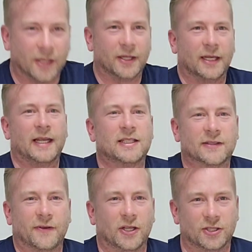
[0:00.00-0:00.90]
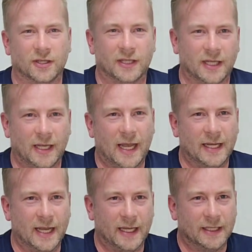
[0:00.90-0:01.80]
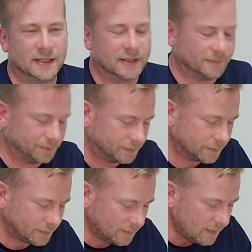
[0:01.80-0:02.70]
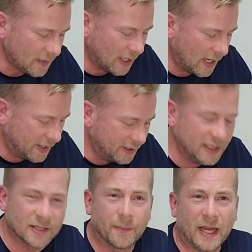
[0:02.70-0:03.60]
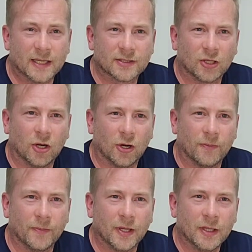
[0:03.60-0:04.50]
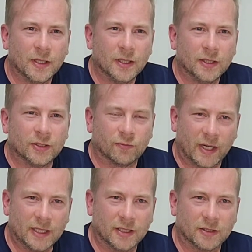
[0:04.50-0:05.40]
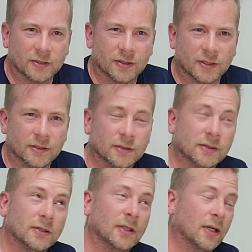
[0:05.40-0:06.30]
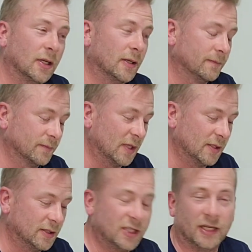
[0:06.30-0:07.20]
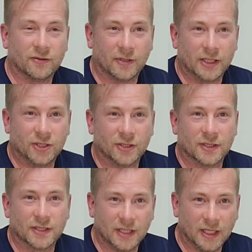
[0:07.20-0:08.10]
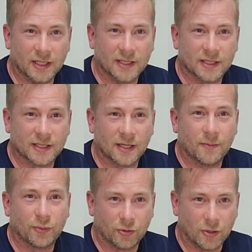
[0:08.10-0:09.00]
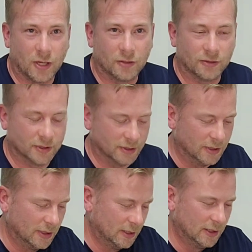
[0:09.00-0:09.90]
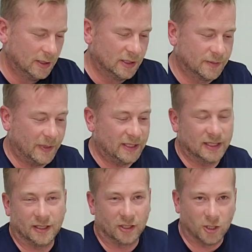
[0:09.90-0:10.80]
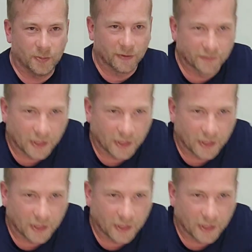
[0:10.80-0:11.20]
are the latest version, the A8, and these are based on the Radian Generation 6 Pros. It's basically a copy of